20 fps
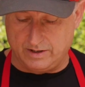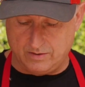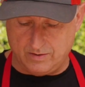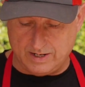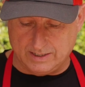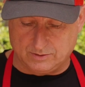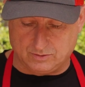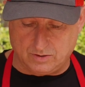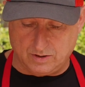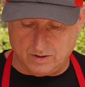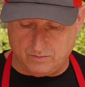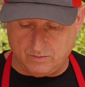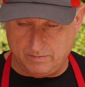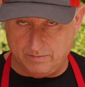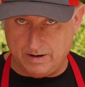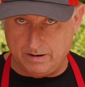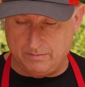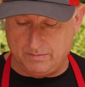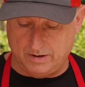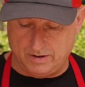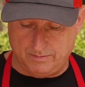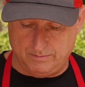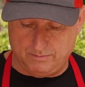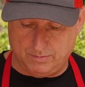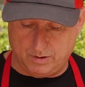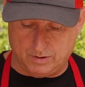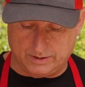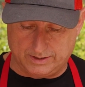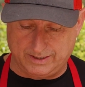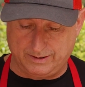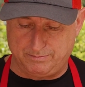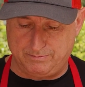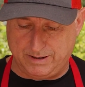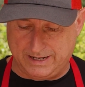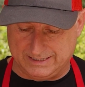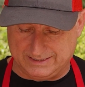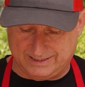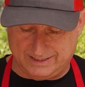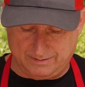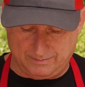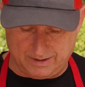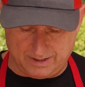the restaurant. Remember, Borti Pasta